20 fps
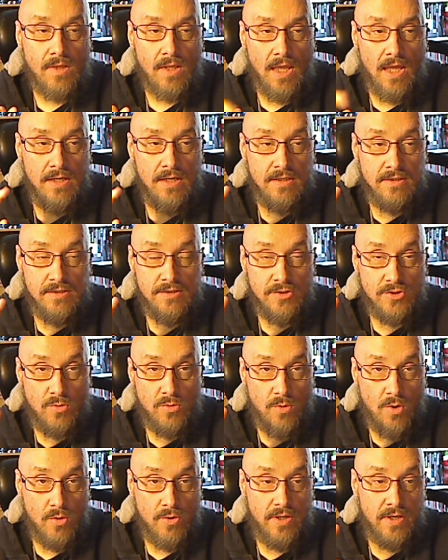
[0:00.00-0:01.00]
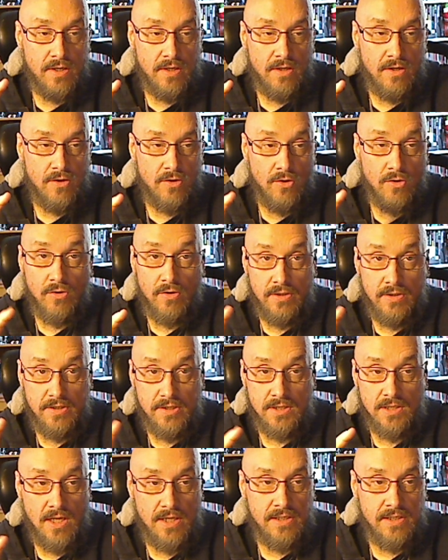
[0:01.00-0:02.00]
this is quoting her in
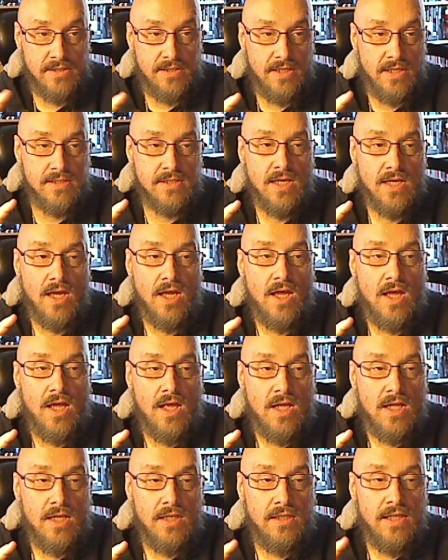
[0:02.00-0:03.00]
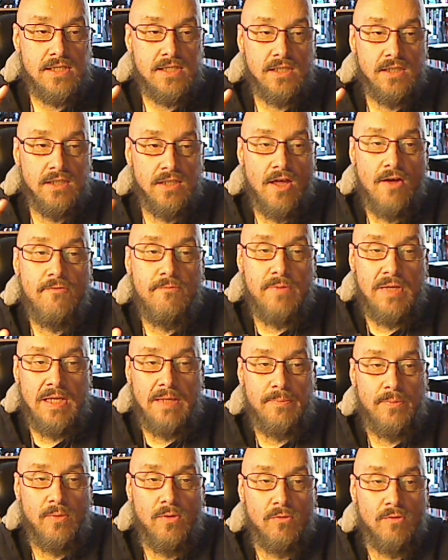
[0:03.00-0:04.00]
this line. It says, "Let's love
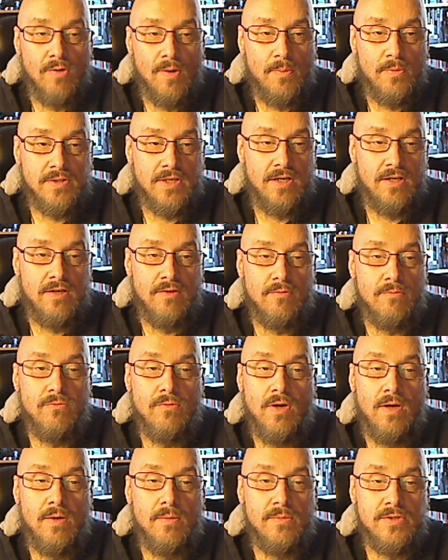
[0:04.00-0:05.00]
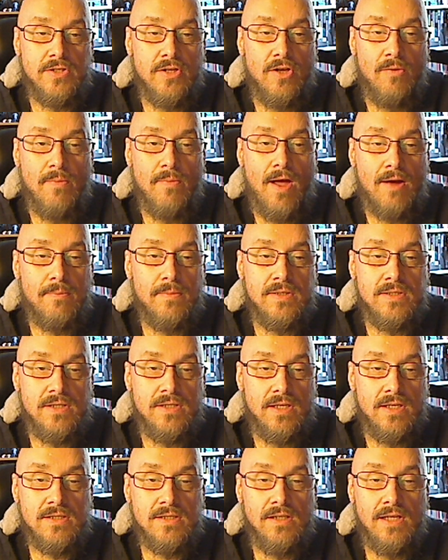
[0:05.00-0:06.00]
people," Representative Michelle Bachman
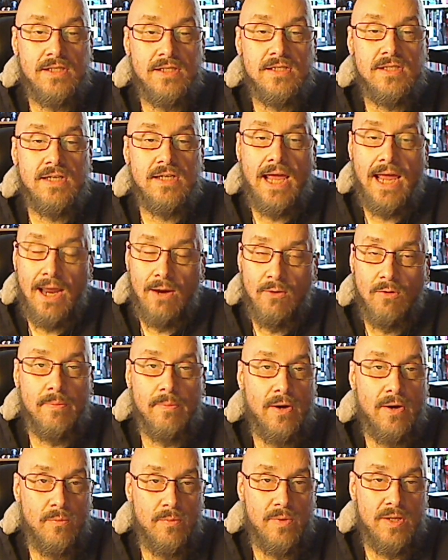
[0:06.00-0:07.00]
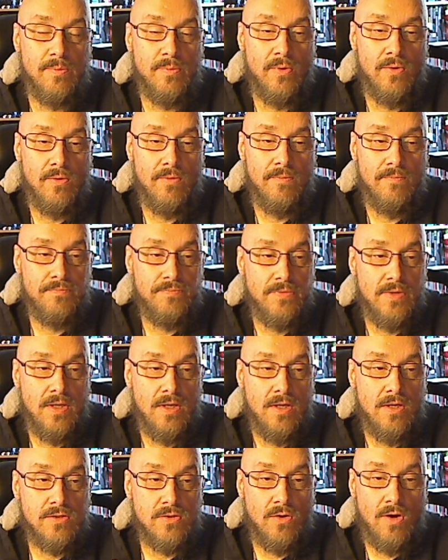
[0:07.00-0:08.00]
says. "Let's care about people."
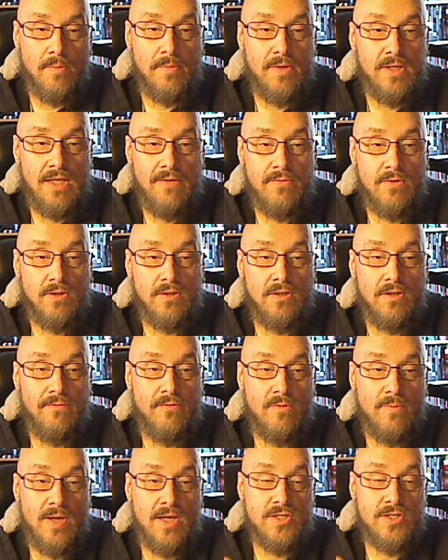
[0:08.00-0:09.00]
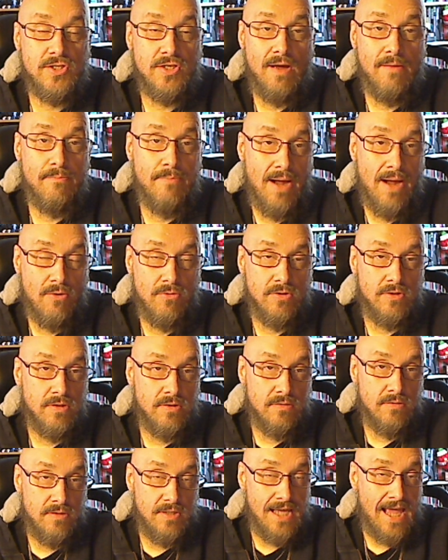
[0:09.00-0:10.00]
So I'm going to give you a little information about
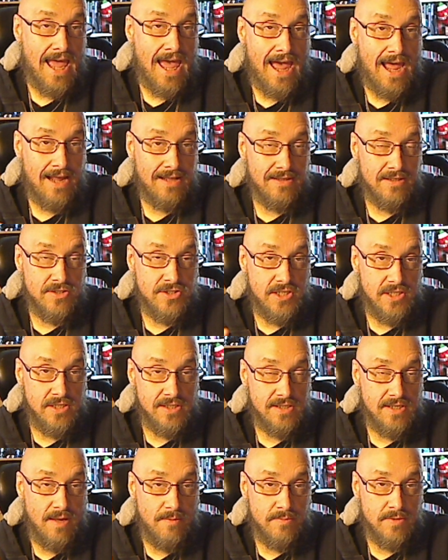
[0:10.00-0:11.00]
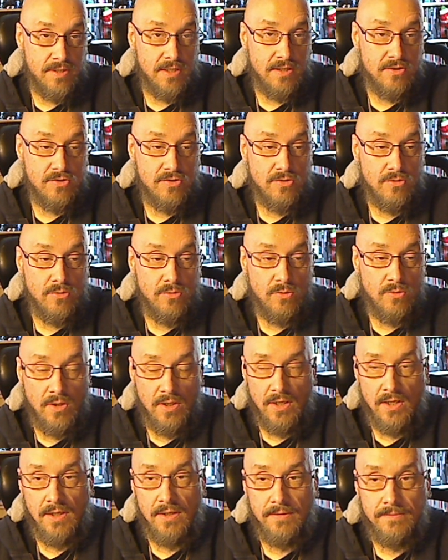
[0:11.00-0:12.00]
the act that she's attempting
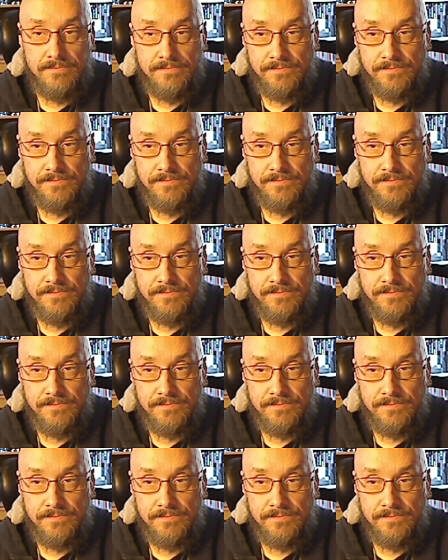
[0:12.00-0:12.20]
to